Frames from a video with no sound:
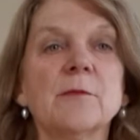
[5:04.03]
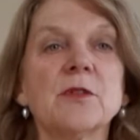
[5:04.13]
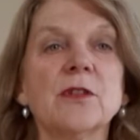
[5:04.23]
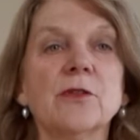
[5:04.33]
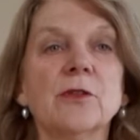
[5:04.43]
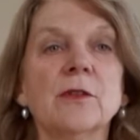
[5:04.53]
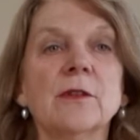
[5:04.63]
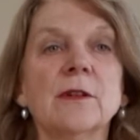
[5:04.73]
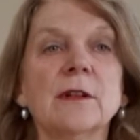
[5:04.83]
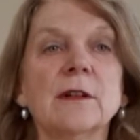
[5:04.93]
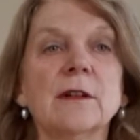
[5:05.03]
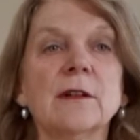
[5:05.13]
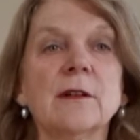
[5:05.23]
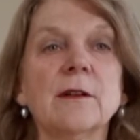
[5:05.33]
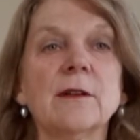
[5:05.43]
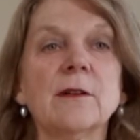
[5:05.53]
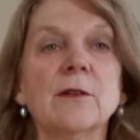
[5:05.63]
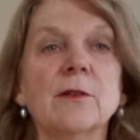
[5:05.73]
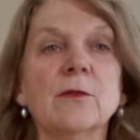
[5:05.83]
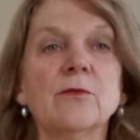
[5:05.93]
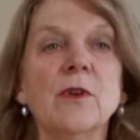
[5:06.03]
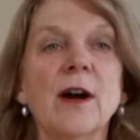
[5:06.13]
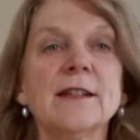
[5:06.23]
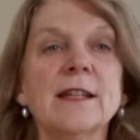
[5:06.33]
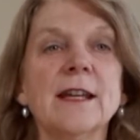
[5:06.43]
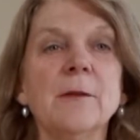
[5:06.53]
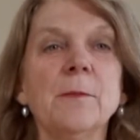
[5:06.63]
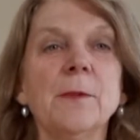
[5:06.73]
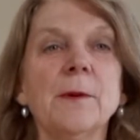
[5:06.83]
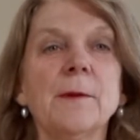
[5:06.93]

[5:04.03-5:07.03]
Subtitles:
up to your right hip,